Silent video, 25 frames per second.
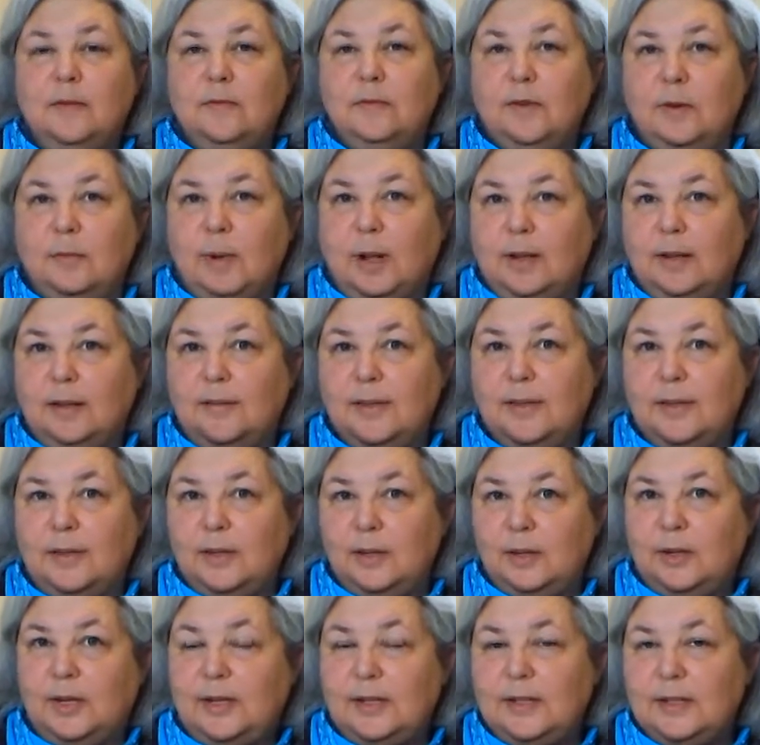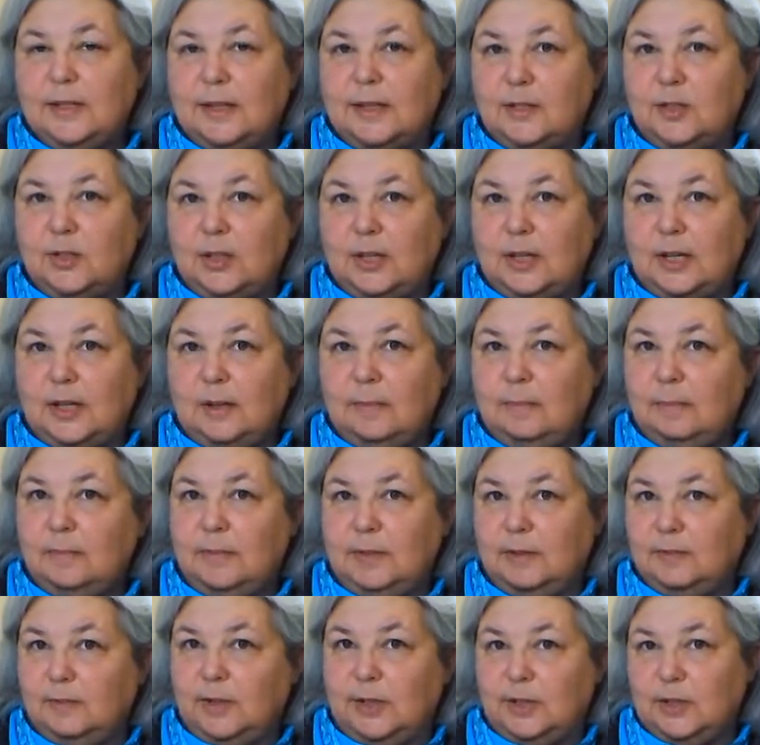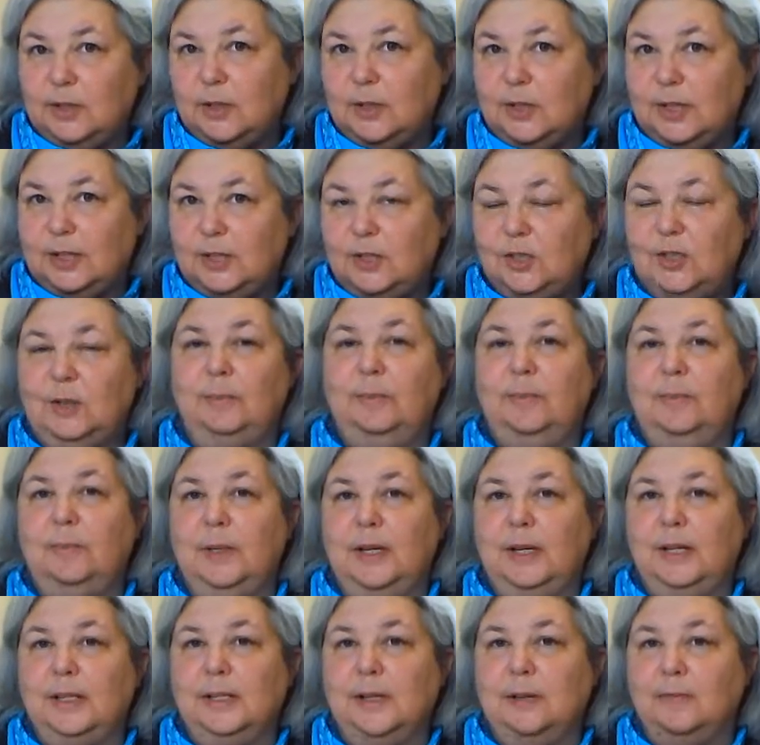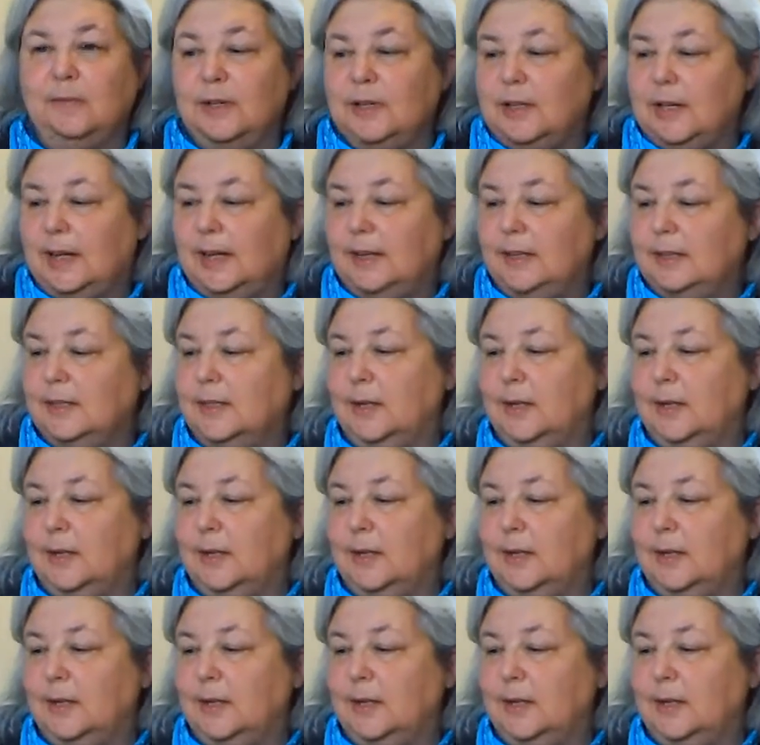from all of the goodies that the fresh goodies she eats every day.